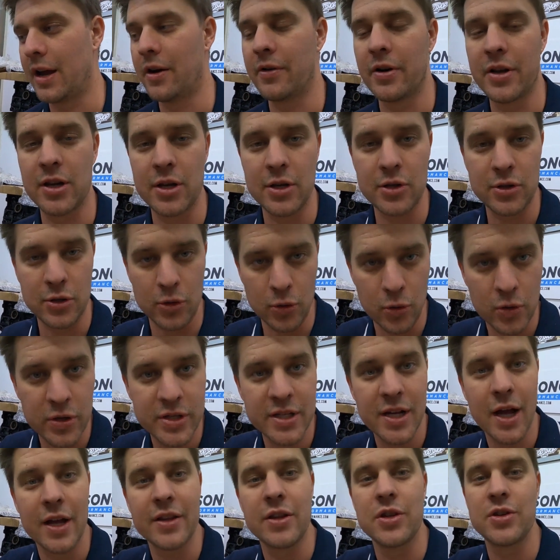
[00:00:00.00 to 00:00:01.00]
of area, you do
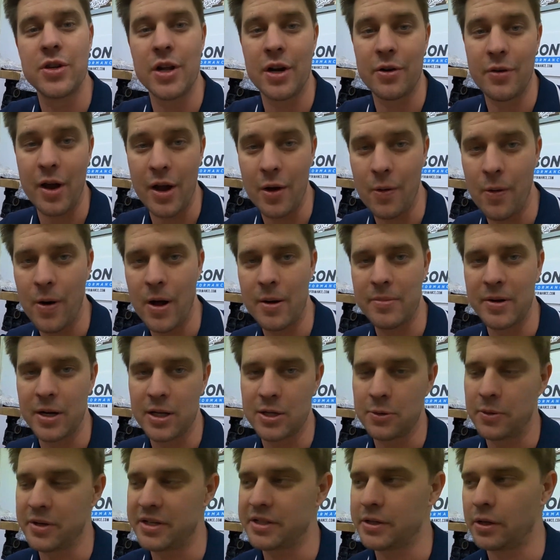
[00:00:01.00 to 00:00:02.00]
start to generate quite a bit
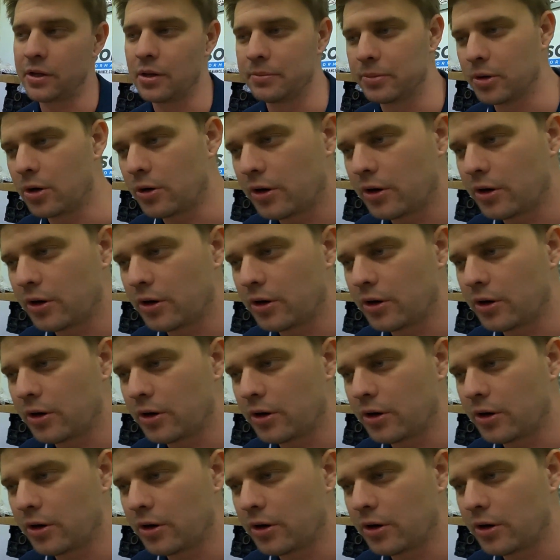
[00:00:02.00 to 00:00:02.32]
of twist on the